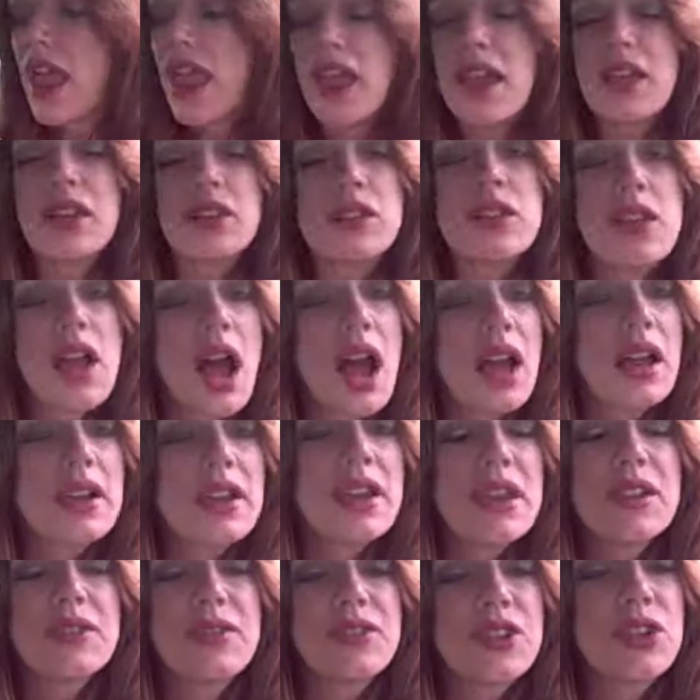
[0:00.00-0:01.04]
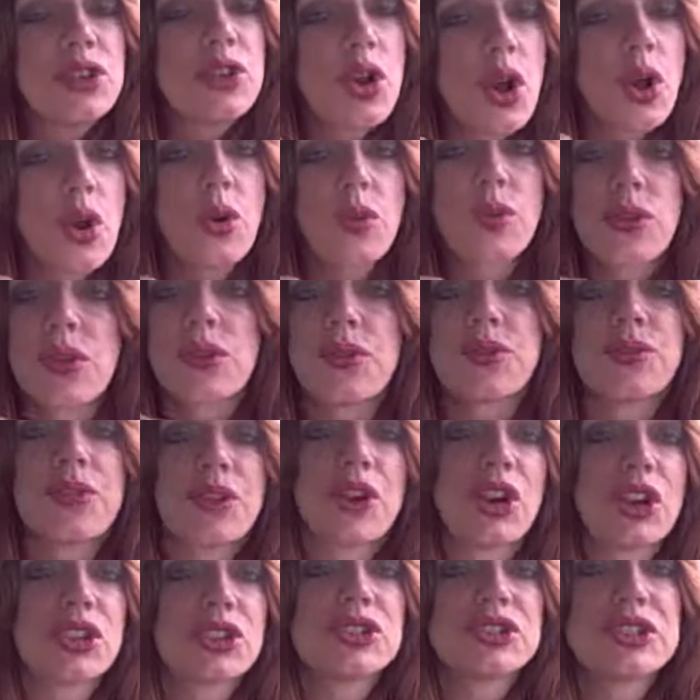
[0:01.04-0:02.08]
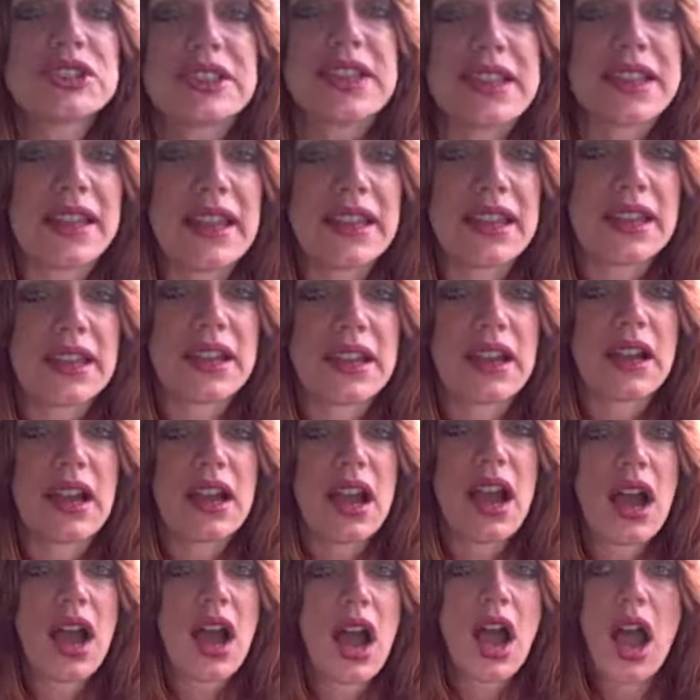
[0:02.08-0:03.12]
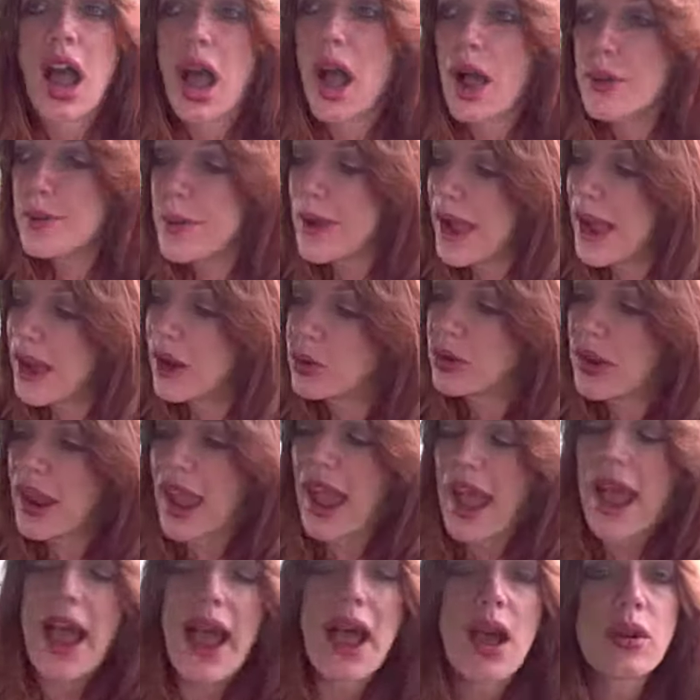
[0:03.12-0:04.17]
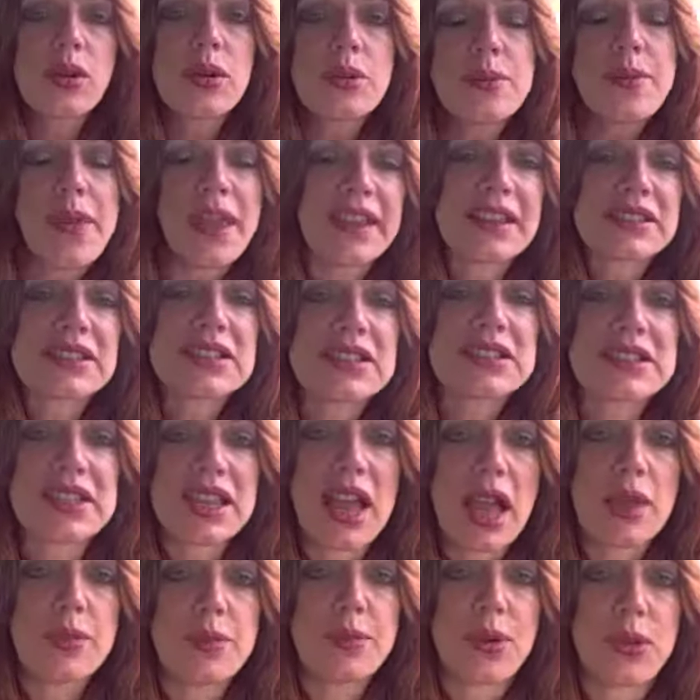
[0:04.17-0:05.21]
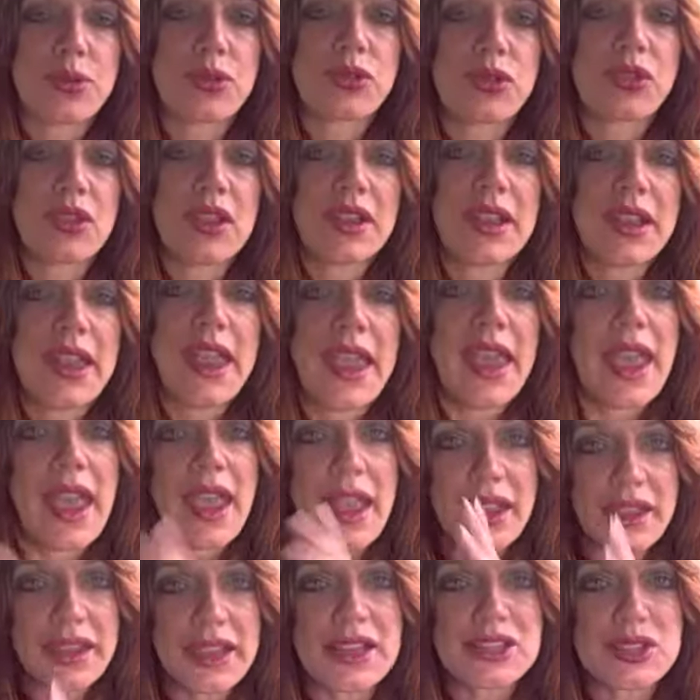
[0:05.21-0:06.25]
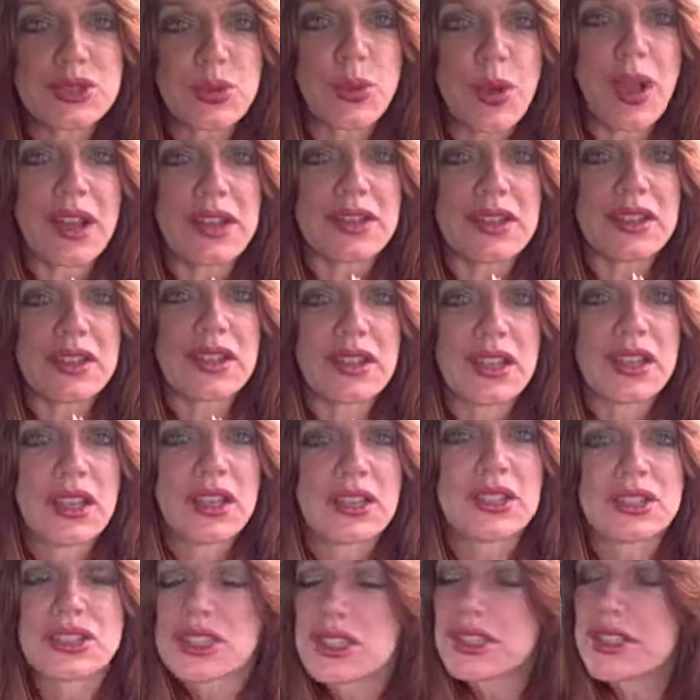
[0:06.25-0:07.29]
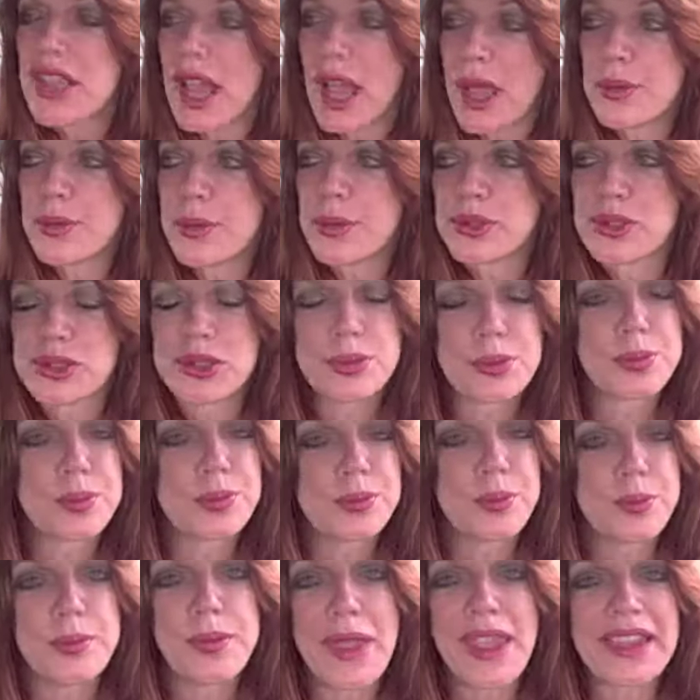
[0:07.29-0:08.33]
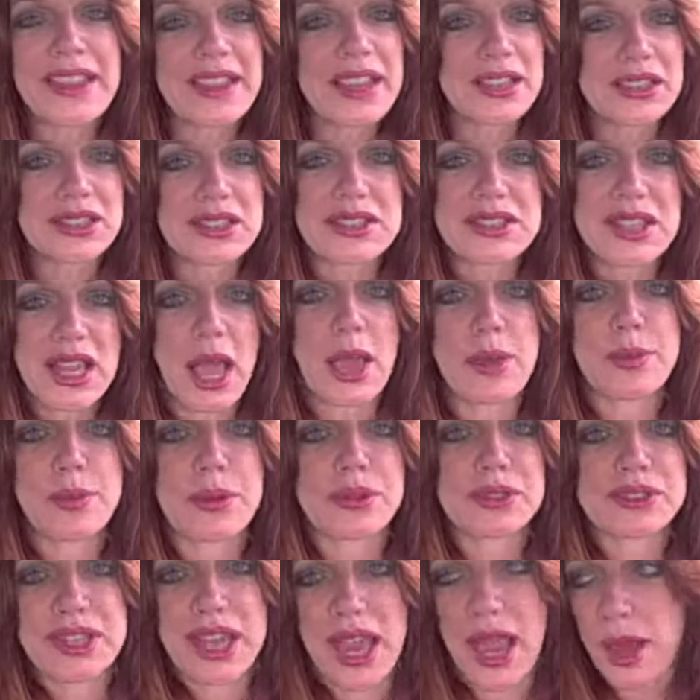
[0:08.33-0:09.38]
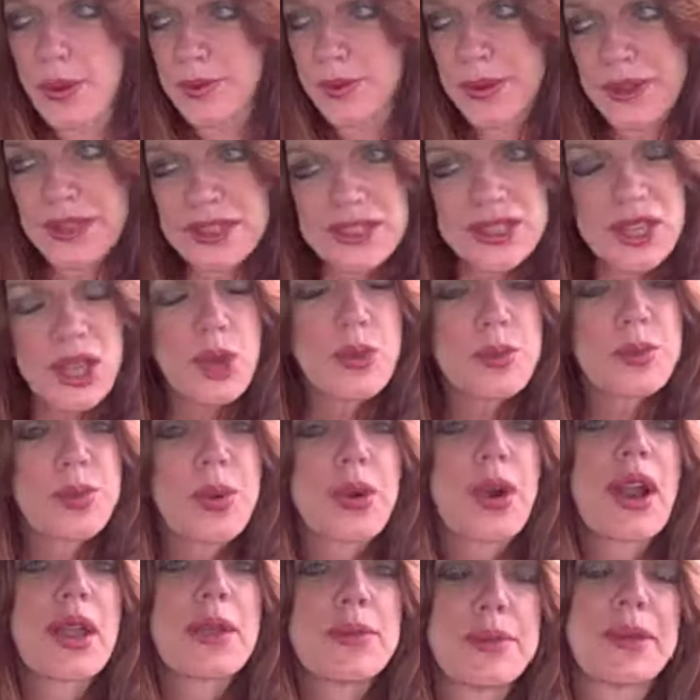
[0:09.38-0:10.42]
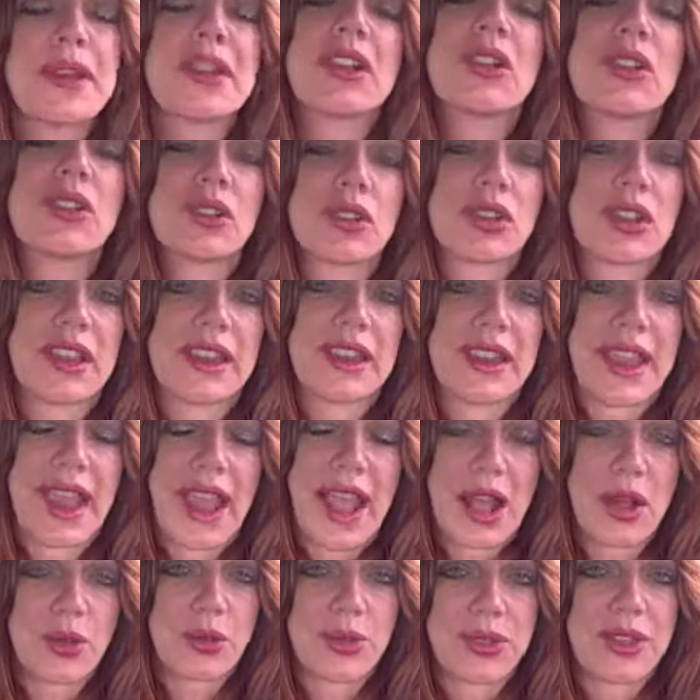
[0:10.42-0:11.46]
and not even know the first thing about how to make disciples. And guess what? Disciples, making disciples happens primarily out